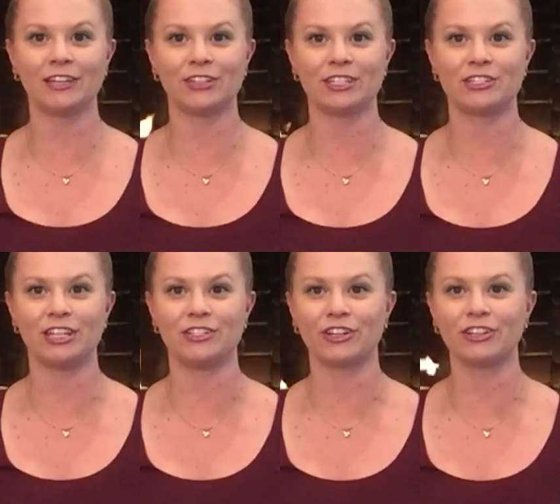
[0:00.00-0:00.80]
English
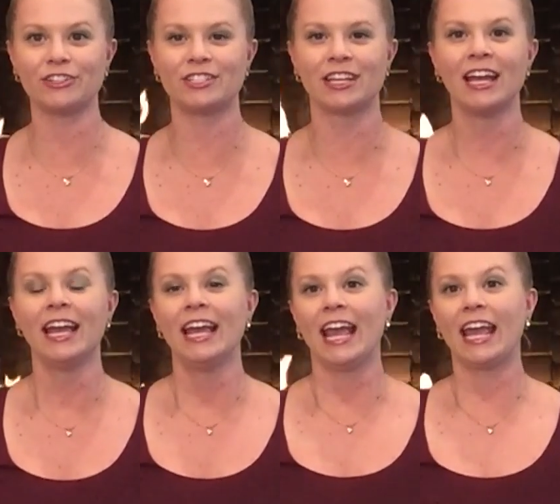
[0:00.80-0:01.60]
teachers.
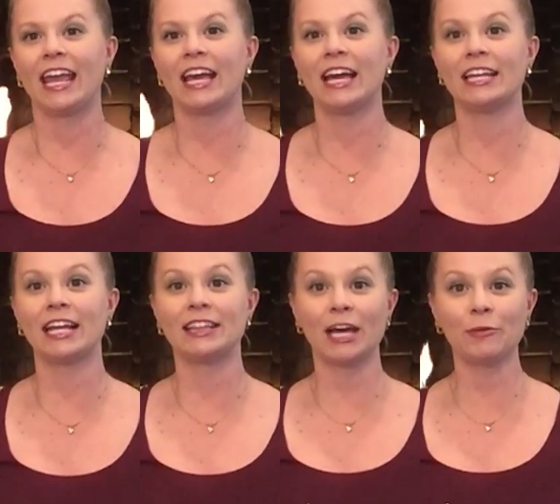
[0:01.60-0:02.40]
And
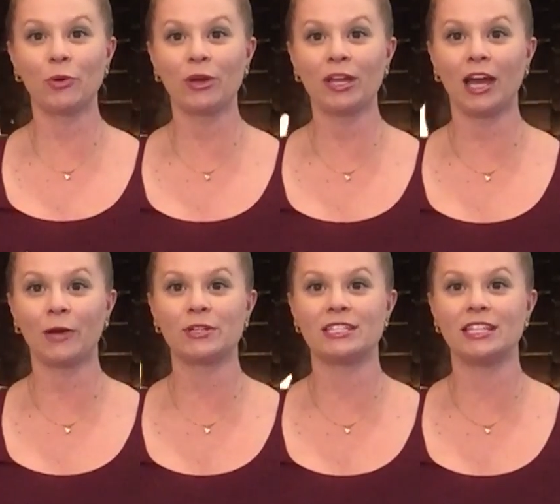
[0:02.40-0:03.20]
at that point
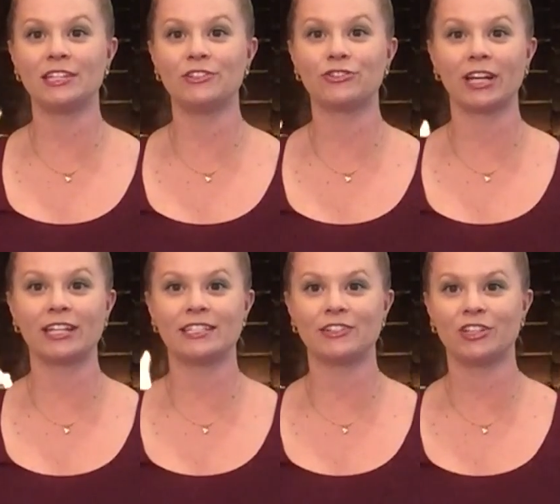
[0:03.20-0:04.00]
I was then
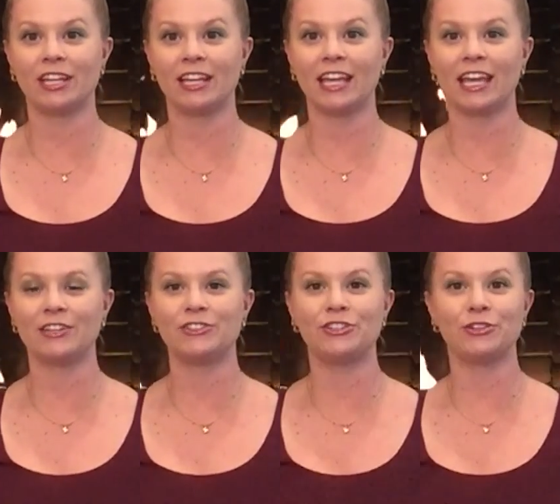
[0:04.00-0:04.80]
transitioning
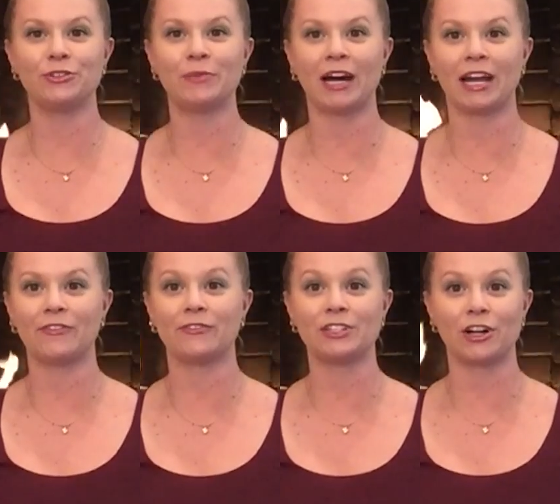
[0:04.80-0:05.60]
into
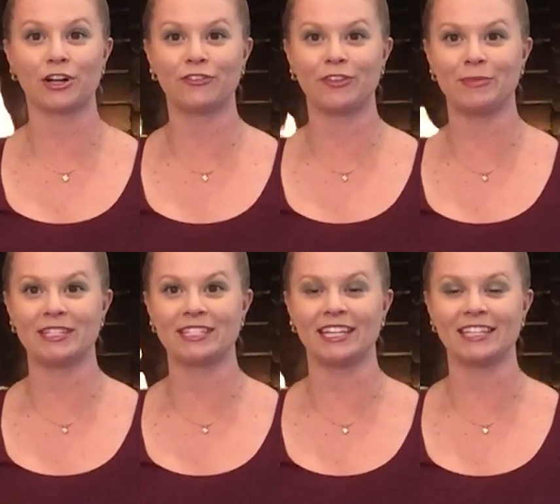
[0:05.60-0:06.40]
my photography
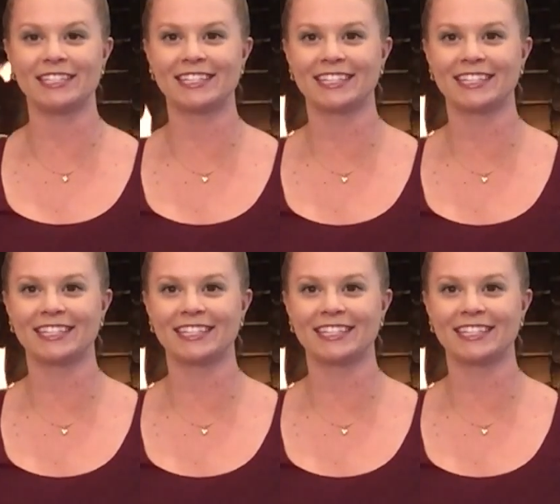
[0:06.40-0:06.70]
business.